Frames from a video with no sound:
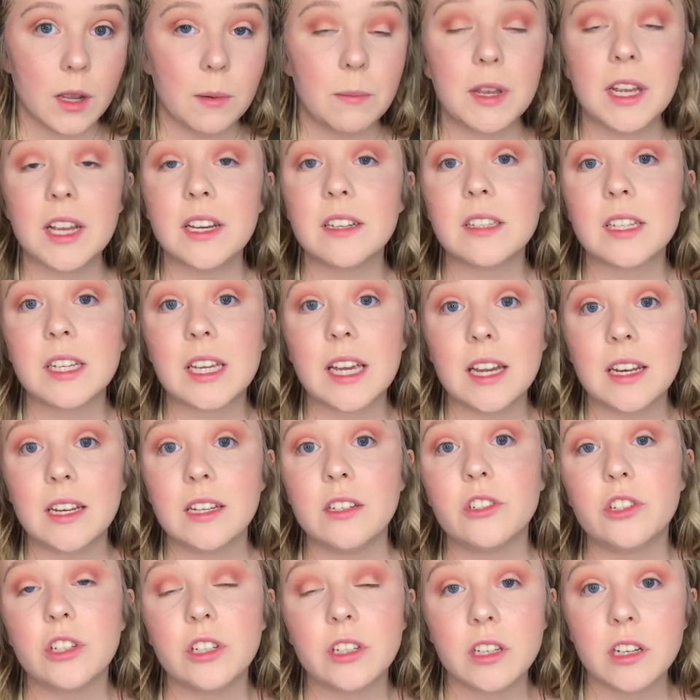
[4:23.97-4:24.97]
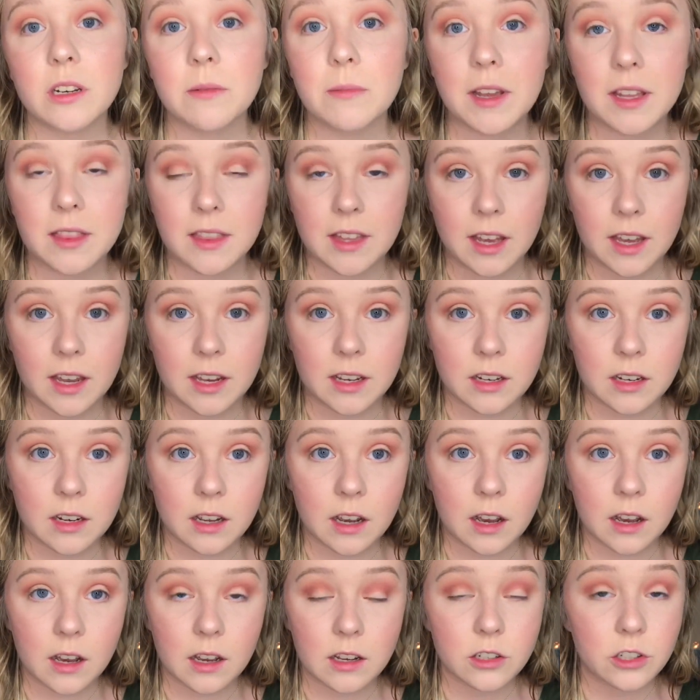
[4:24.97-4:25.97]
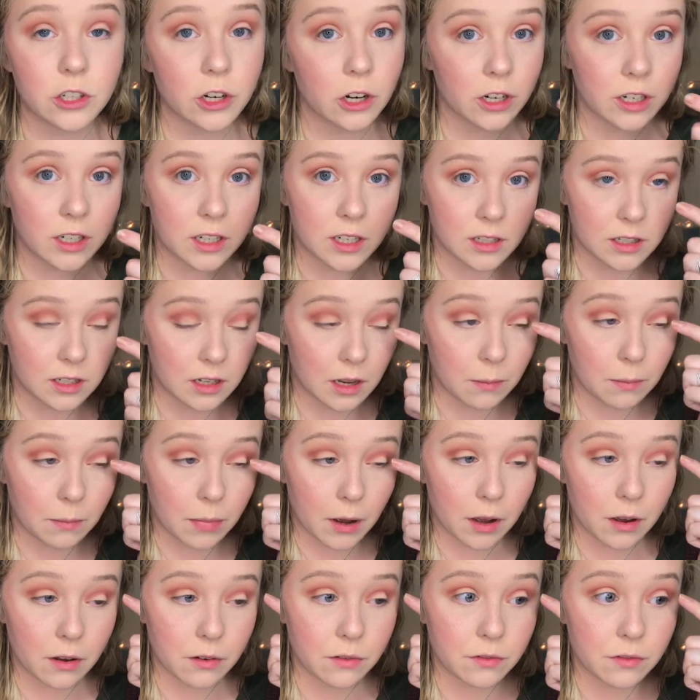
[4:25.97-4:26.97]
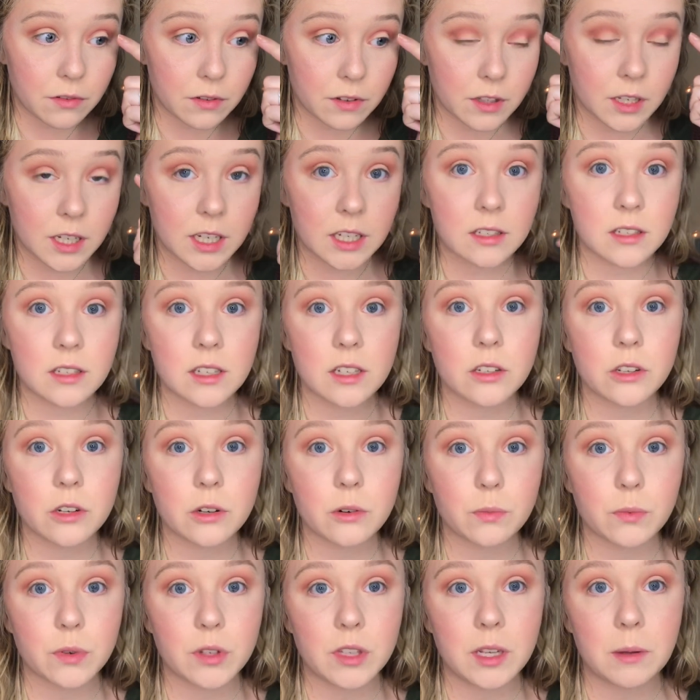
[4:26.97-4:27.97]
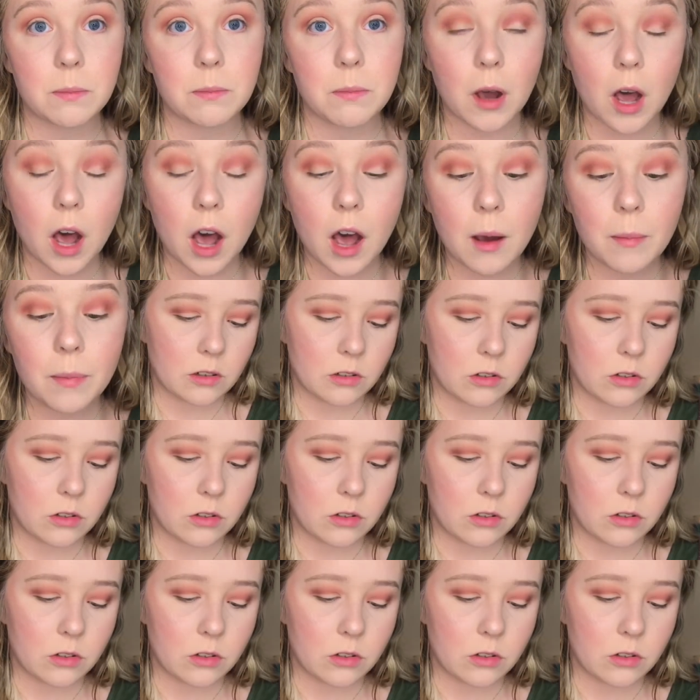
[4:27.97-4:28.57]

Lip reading: because again, it's just going to make that darkness above the concealer really pop.